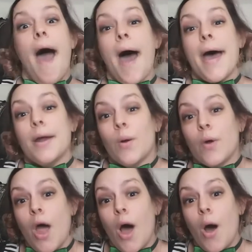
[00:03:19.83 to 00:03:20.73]
I
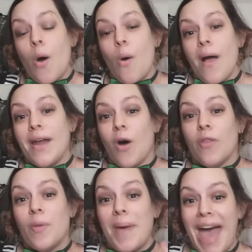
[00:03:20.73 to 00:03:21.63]
don't know. And all
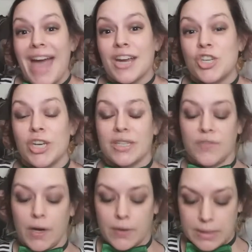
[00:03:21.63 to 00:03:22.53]
the packaging is
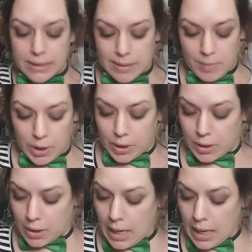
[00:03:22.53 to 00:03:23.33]
very similar.